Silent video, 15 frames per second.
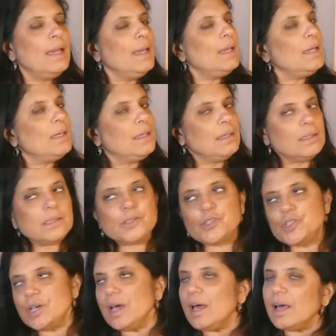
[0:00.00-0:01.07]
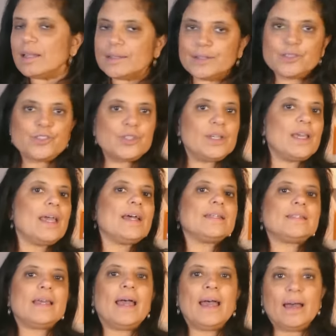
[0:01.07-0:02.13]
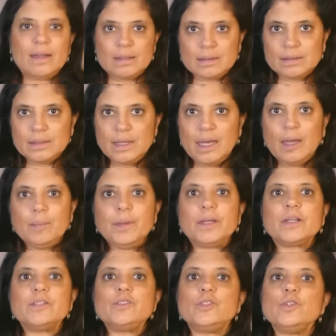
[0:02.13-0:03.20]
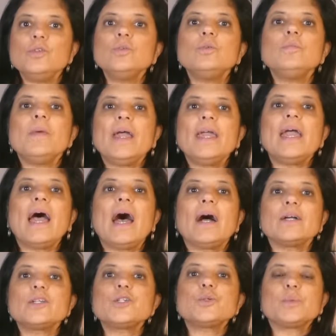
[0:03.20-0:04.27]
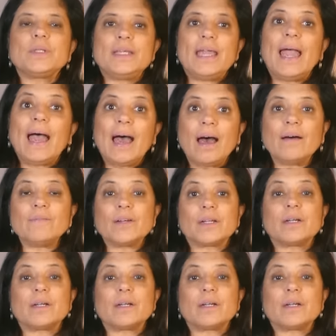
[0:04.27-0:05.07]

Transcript: It is challenging as hell because you may actually have a